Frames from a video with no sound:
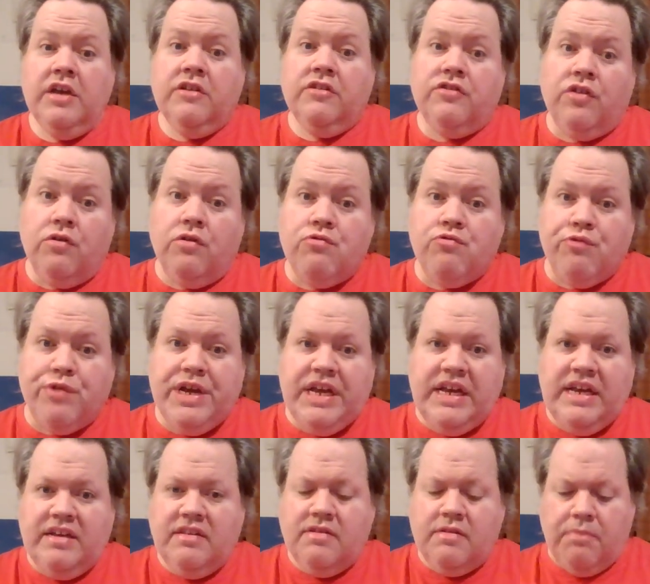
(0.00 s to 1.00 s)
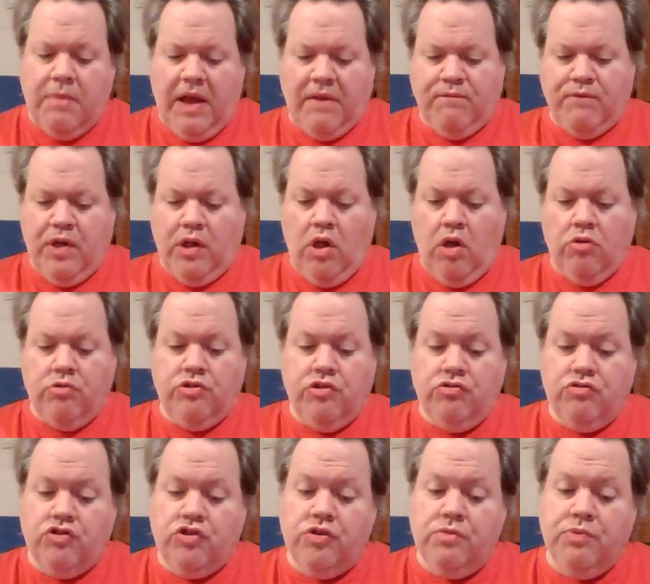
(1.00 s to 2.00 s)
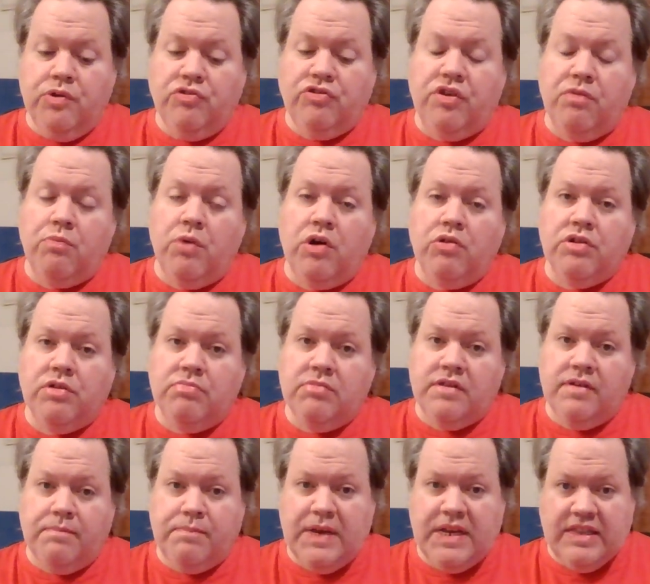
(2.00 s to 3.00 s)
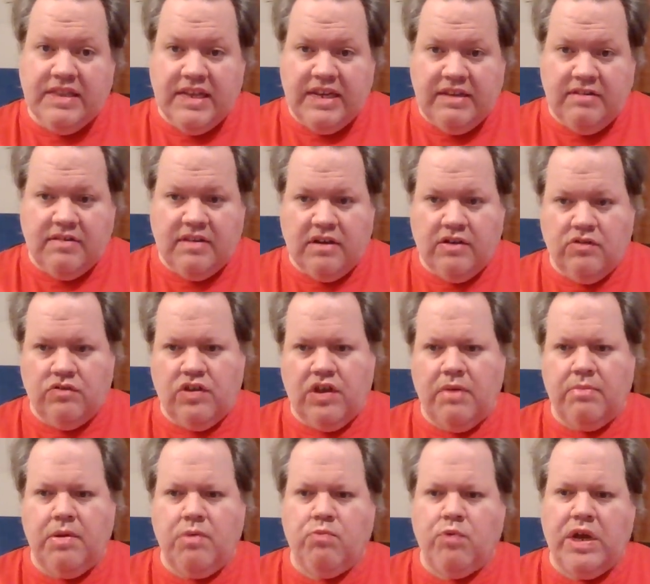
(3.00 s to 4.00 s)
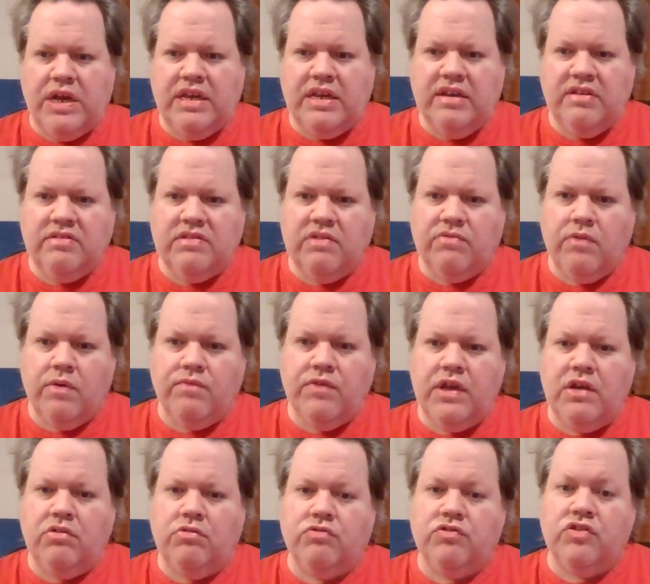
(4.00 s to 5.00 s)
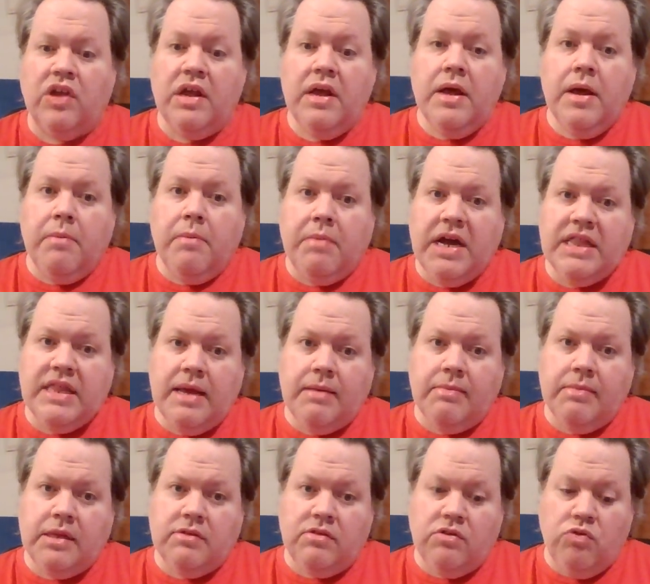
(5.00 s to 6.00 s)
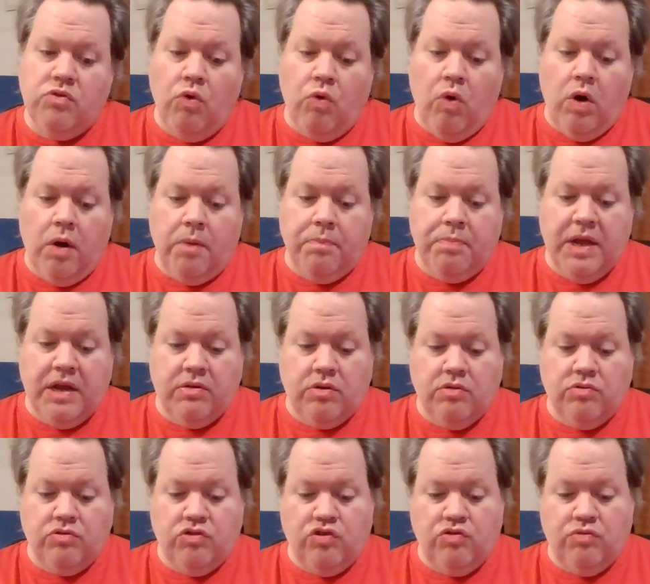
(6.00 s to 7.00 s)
So greetings, my fellow YouTubers, and welcome to Big D's Entertainment Rankings and Reviews. My name is Doyle, better known